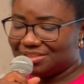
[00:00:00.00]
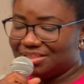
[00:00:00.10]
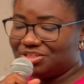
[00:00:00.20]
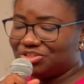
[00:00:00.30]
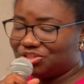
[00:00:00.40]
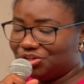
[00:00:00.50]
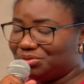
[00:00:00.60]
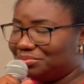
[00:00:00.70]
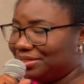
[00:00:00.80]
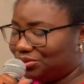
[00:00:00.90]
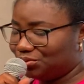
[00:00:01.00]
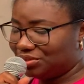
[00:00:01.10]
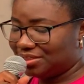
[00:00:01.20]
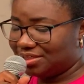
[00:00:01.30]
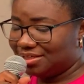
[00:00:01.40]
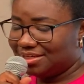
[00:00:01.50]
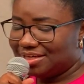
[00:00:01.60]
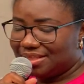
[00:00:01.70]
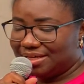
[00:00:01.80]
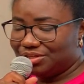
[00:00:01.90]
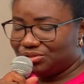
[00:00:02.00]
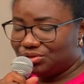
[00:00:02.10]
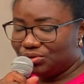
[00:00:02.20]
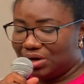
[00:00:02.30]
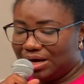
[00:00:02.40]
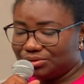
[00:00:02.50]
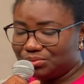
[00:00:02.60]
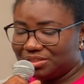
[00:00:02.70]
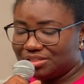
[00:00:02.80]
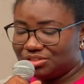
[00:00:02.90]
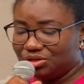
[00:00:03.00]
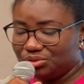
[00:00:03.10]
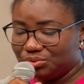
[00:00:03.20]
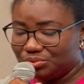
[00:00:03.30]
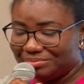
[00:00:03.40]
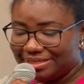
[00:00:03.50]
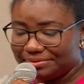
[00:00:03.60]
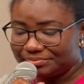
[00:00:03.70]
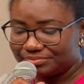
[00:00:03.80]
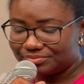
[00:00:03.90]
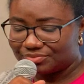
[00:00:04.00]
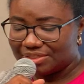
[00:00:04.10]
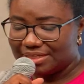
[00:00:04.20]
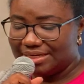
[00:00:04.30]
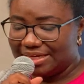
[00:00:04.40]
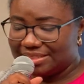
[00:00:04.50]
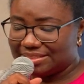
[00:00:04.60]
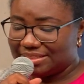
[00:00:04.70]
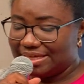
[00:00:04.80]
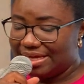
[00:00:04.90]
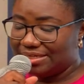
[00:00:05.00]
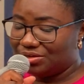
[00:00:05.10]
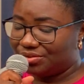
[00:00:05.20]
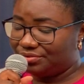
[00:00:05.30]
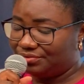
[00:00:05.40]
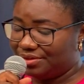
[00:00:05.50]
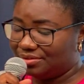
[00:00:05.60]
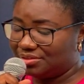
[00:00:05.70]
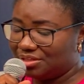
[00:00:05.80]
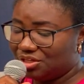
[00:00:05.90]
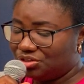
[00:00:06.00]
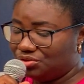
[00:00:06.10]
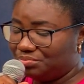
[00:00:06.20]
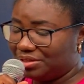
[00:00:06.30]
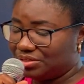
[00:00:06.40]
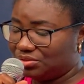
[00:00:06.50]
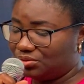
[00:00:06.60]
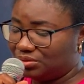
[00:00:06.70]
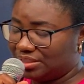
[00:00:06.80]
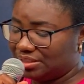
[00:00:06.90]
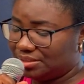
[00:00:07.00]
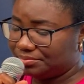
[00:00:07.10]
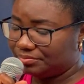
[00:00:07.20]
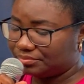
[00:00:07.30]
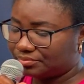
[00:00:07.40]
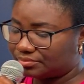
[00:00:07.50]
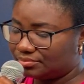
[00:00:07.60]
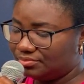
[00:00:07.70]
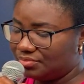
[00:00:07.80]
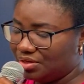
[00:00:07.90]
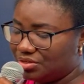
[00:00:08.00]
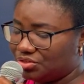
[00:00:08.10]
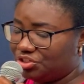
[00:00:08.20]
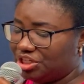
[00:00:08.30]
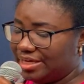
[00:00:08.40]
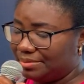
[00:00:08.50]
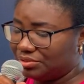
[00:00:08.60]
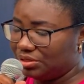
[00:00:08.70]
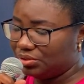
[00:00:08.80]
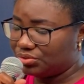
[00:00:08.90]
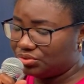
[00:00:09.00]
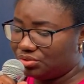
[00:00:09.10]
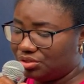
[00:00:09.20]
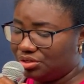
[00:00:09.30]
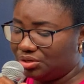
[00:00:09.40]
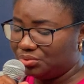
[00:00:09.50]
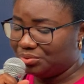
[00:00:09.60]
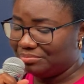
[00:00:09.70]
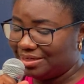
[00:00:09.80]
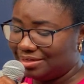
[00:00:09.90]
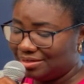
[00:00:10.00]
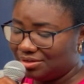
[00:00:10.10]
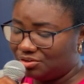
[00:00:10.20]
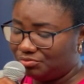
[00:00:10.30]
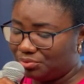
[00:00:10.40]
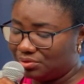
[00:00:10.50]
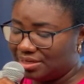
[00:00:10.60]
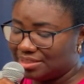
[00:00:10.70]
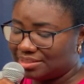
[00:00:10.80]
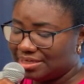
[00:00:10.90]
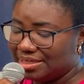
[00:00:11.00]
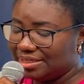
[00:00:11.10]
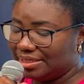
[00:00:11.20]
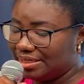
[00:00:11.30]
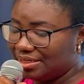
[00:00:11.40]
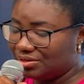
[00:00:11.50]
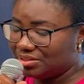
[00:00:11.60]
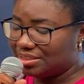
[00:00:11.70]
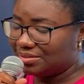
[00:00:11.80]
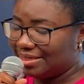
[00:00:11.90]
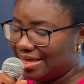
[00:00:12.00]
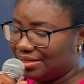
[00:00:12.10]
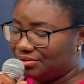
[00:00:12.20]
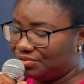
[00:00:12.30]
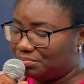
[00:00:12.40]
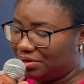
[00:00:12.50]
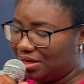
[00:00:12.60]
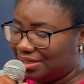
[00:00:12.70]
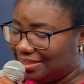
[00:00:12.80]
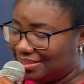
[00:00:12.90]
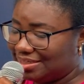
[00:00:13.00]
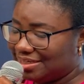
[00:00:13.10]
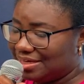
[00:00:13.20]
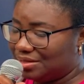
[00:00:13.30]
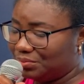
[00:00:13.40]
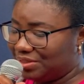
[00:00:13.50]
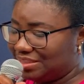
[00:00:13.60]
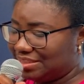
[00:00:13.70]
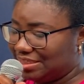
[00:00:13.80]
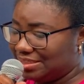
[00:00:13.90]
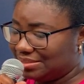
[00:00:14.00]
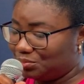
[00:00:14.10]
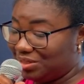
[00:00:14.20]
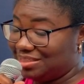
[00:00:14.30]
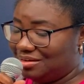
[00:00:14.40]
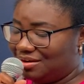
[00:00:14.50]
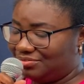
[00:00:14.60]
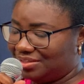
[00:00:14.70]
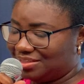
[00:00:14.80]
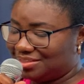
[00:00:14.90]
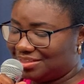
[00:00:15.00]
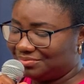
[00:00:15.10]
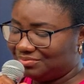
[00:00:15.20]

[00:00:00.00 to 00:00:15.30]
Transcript: "It is good, my daughter, that you go out with this young woman, lest in any other field you be assaulted." So she kept close to the young women of Boaz, gleaning until the end of the barley and wheat harvest,